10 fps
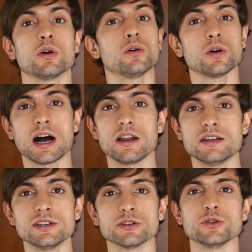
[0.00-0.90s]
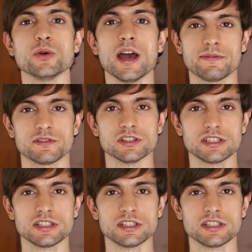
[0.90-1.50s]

or how little you have to